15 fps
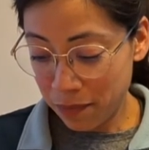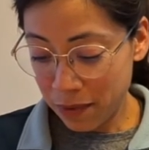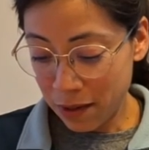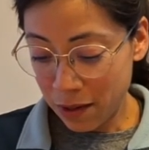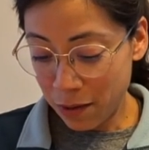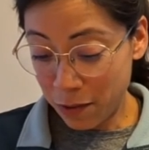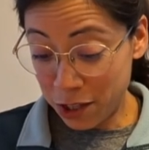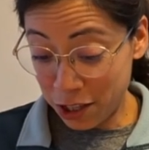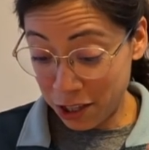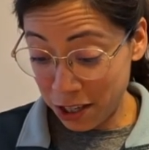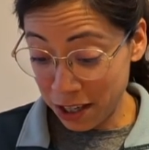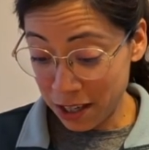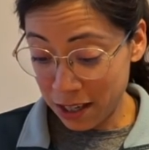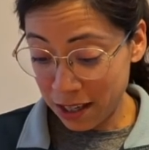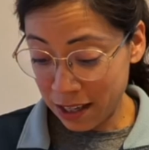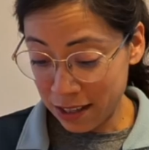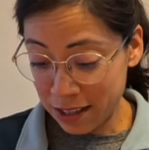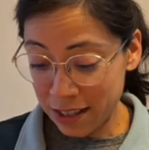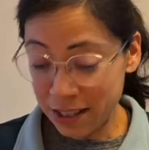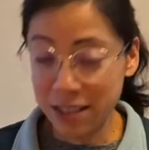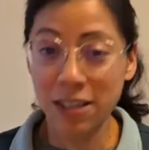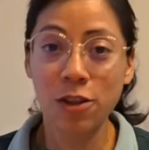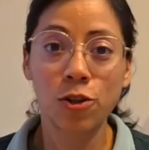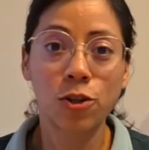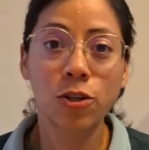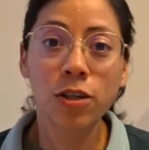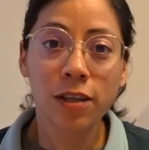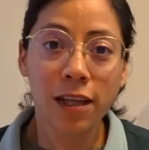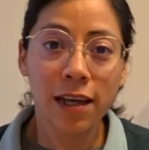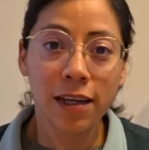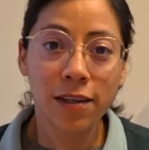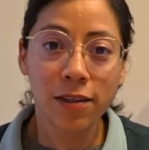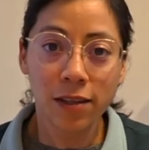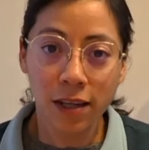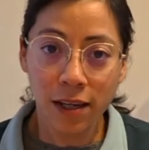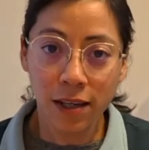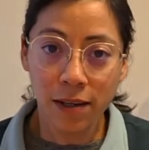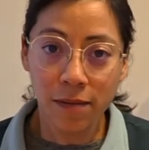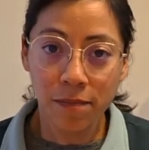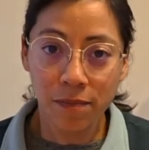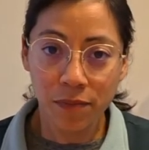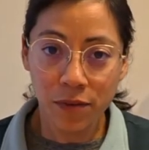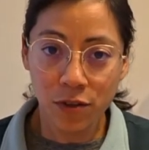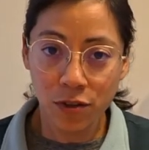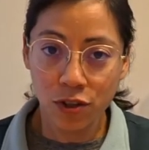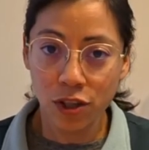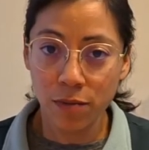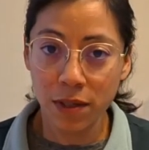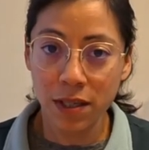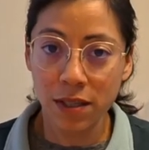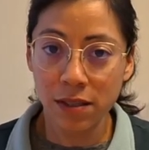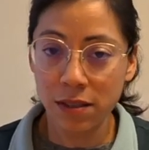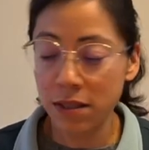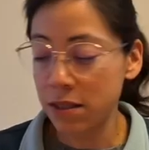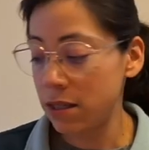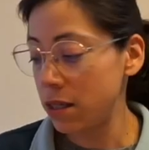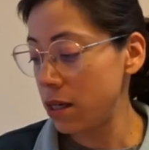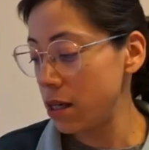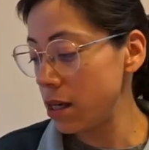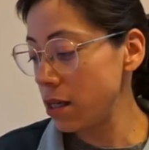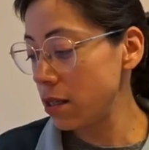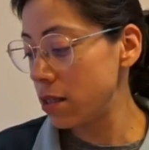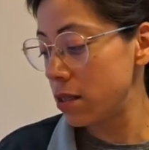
which is good because it doesn't look like a lot, so it should be easy to eat.